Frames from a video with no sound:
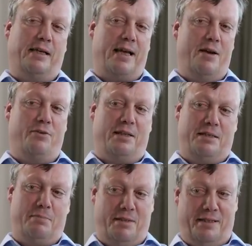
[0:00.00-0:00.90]
I cannot
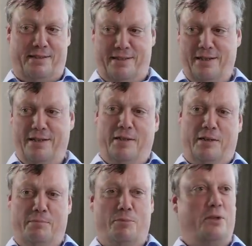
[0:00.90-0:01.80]
accept this
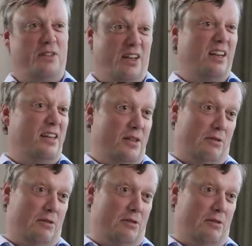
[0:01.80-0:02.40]
political idiot